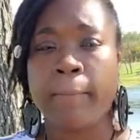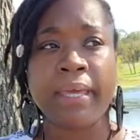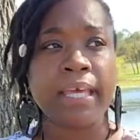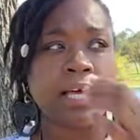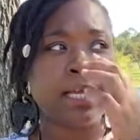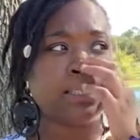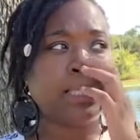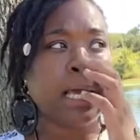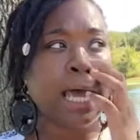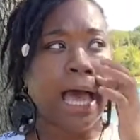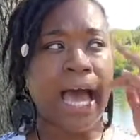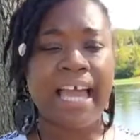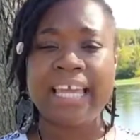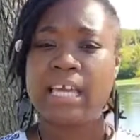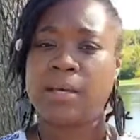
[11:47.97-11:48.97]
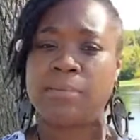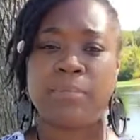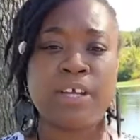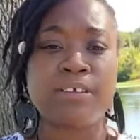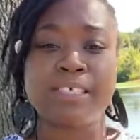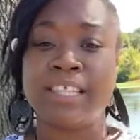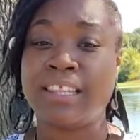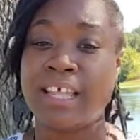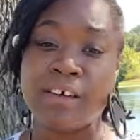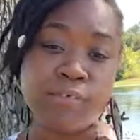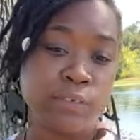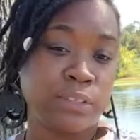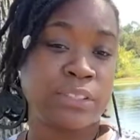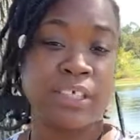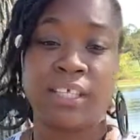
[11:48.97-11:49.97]
because there's
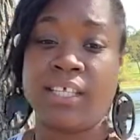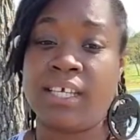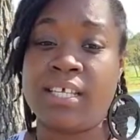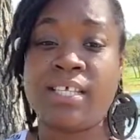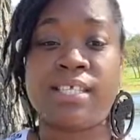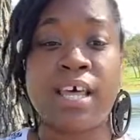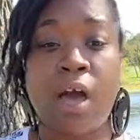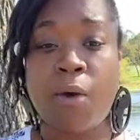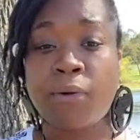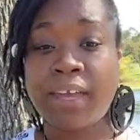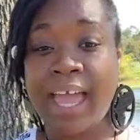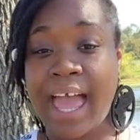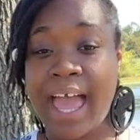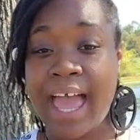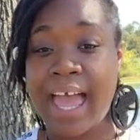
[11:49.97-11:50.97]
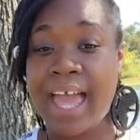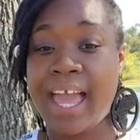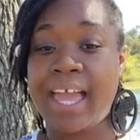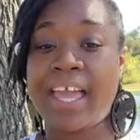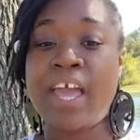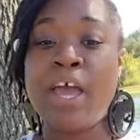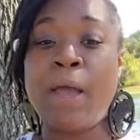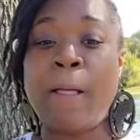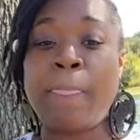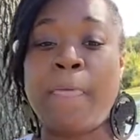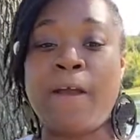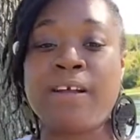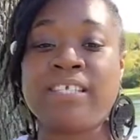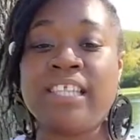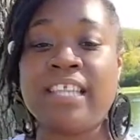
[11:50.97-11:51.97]
levels to this, okay?
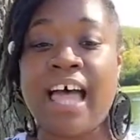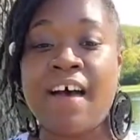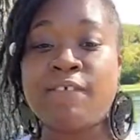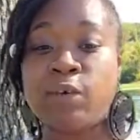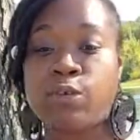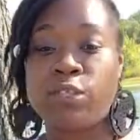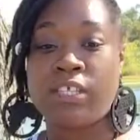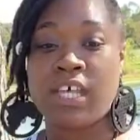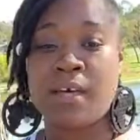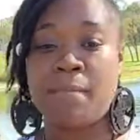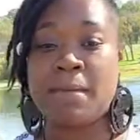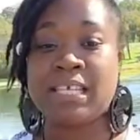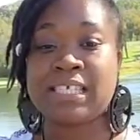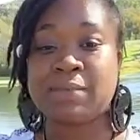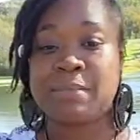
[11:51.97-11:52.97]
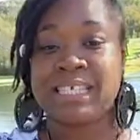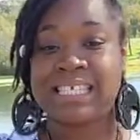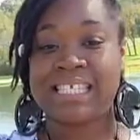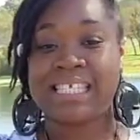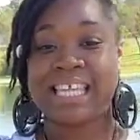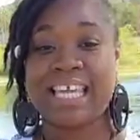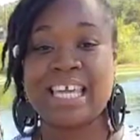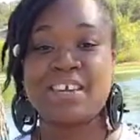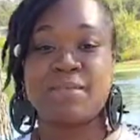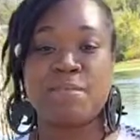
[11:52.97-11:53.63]
There's levels to Miss Mystique.